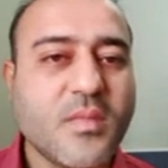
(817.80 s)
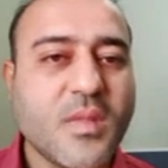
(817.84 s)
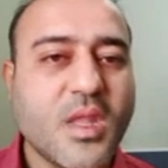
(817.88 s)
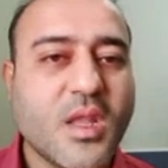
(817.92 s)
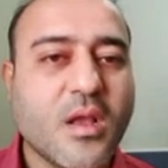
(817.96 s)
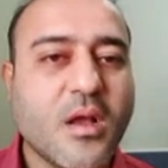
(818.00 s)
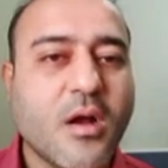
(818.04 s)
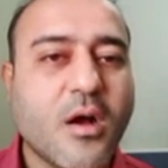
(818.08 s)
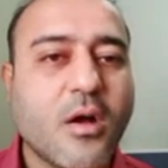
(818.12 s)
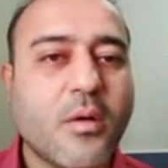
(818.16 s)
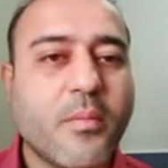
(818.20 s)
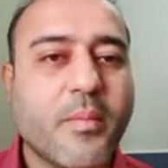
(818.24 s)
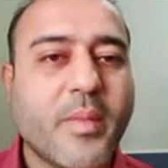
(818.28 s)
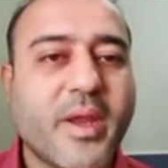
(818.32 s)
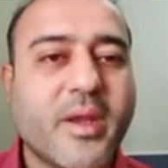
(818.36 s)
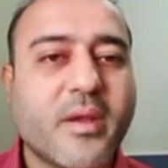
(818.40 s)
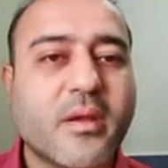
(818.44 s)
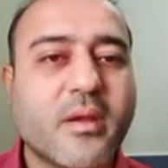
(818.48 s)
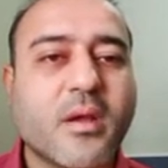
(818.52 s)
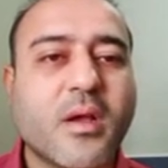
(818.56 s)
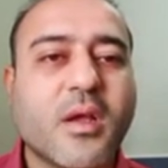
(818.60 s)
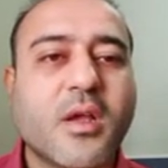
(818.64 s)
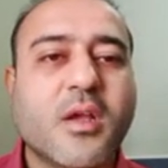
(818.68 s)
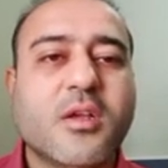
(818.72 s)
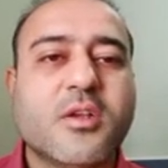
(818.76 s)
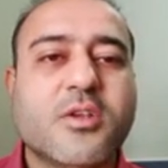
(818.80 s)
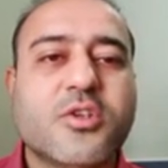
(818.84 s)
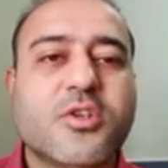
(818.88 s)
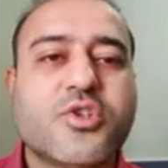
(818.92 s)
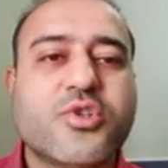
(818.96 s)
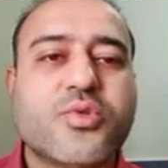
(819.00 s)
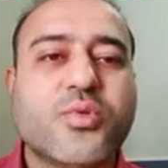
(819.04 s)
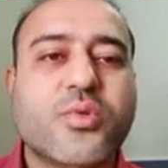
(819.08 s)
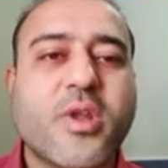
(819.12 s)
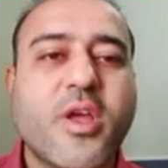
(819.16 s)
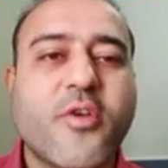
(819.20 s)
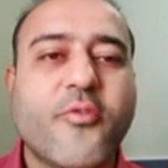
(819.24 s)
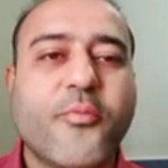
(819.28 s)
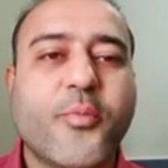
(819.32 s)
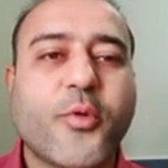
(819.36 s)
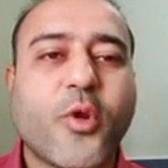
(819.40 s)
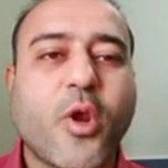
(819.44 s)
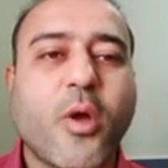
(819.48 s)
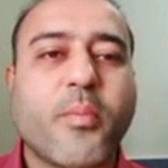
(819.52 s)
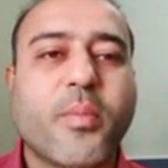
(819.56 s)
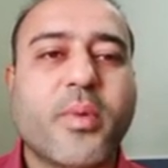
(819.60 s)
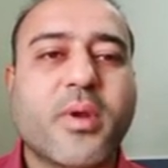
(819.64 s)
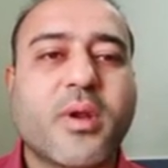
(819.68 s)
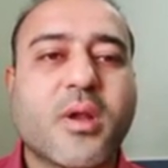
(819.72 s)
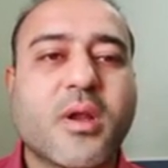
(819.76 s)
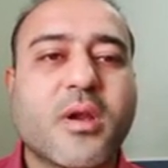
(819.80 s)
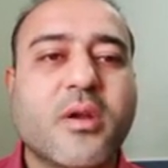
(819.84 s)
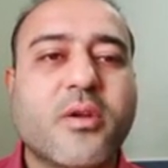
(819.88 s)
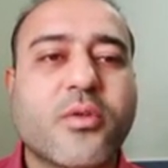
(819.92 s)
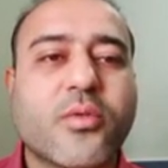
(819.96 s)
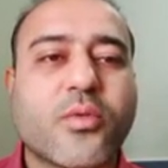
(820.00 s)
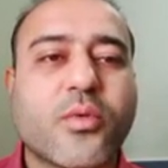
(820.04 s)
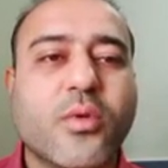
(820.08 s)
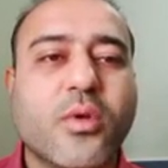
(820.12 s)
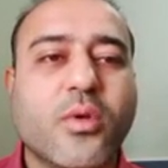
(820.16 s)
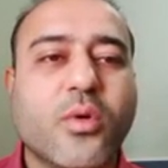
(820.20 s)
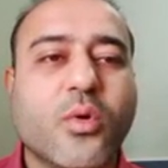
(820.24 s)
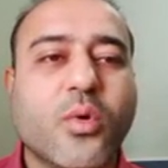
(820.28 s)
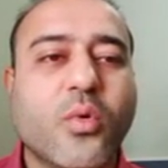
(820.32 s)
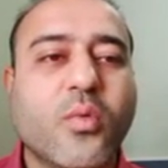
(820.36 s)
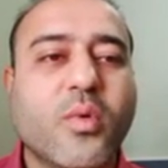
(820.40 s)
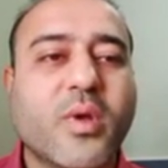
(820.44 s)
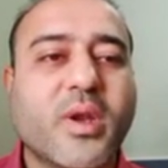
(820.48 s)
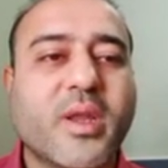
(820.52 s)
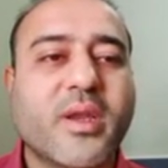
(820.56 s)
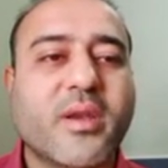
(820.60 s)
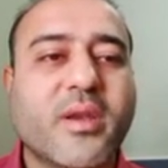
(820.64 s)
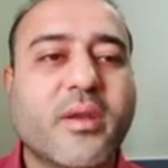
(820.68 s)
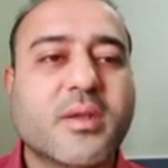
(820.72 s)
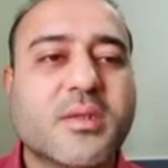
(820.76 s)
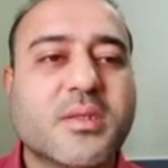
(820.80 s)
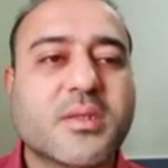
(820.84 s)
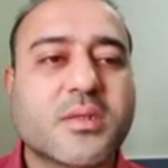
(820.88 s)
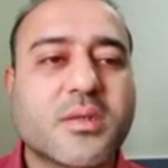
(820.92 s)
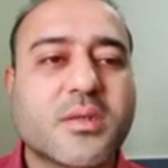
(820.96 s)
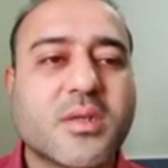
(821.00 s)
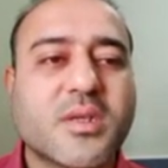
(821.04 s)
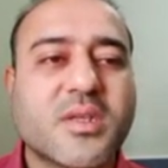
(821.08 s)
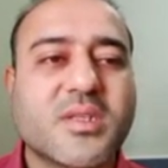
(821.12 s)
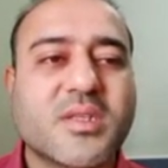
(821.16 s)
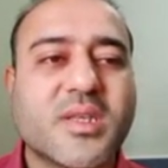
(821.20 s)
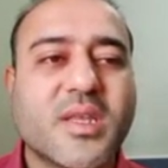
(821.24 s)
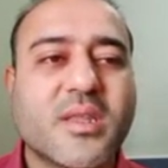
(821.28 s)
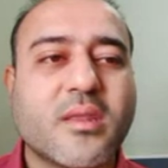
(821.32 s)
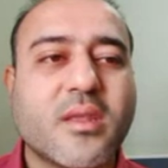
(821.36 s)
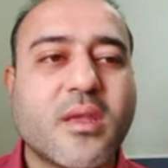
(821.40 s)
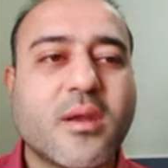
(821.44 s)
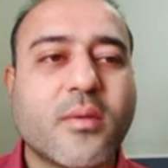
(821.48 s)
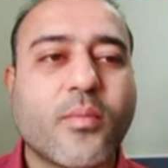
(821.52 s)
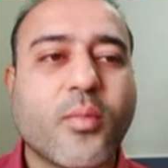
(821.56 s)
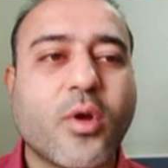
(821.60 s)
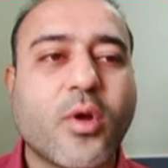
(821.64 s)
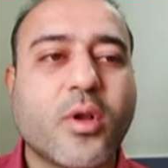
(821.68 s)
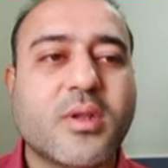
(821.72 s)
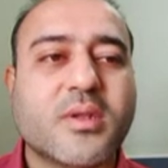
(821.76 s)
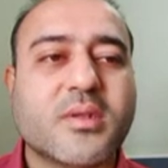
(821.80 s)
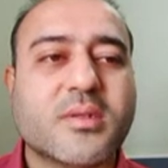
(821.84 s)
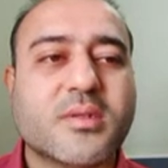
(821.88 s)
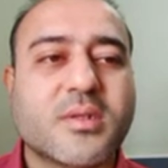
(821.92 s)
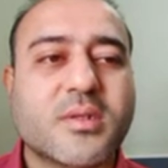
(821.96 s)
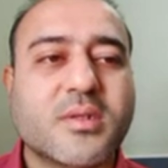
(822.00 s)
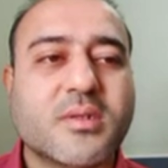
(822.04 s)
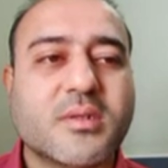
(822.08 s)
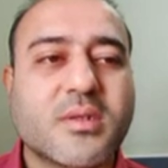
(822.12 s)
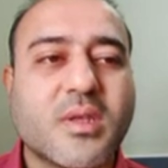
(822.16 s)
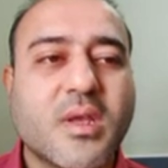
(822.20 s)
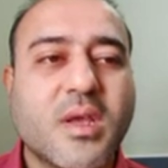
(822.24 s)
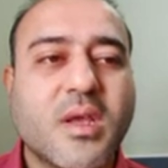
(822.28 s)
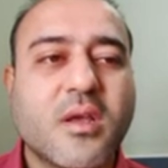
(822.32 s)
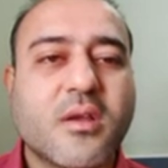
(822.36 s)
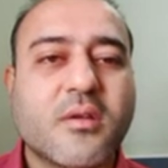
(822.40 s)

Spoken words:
Government should have proper control over industries and their policies.